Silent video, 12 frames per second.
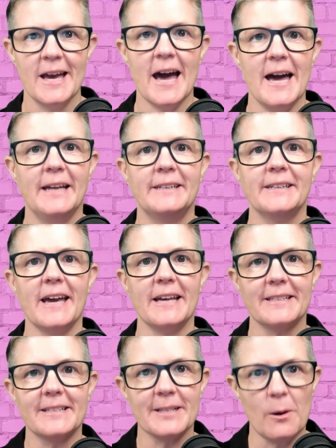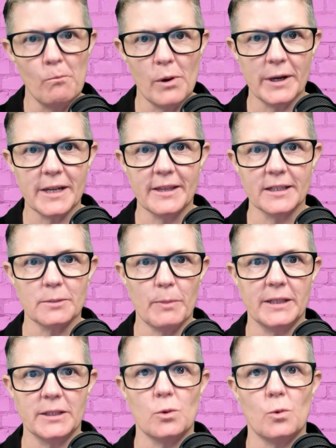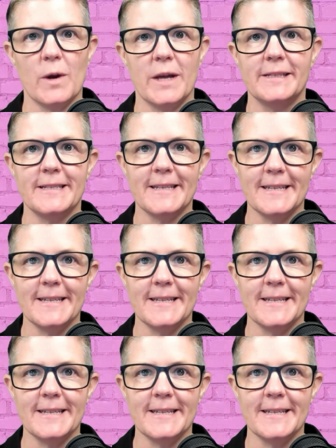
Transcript: And as somebody that spent 20